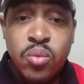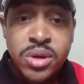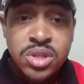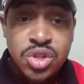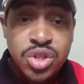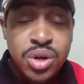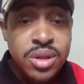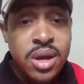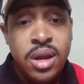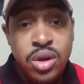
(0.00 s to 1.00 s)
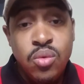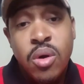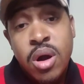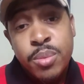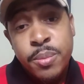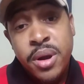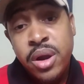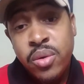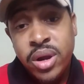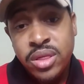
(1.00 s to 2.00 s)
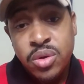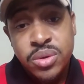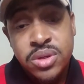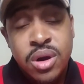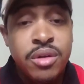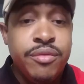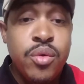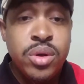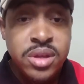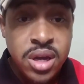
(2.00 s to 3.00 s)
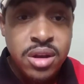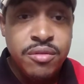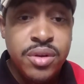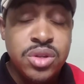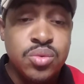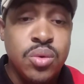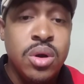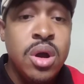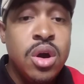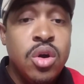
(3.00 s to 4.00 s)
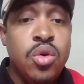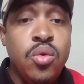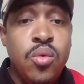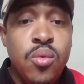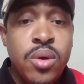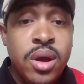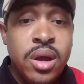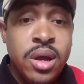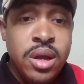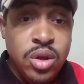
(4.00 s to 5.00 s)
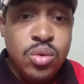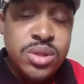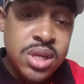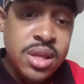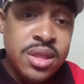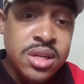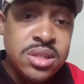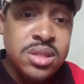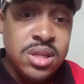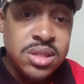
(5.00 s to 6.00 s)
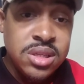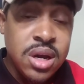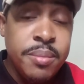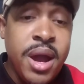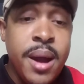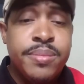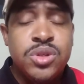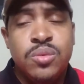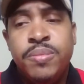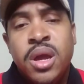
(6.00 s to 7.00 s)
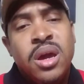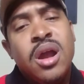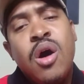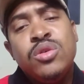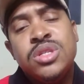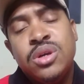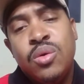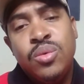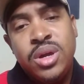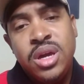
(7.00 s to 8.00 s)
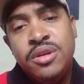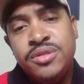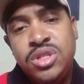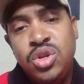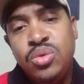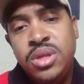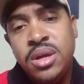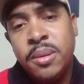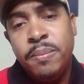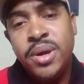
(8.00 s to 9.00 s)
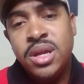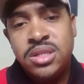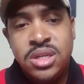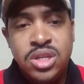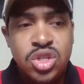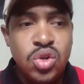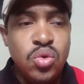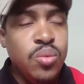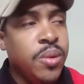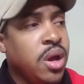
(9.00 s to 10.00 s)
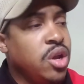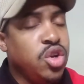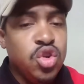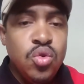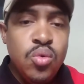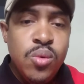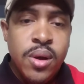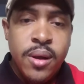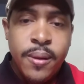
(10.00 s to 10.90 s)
rest assured that you are preparing the return for the individual who you sent this app to. It also gives you the ability to do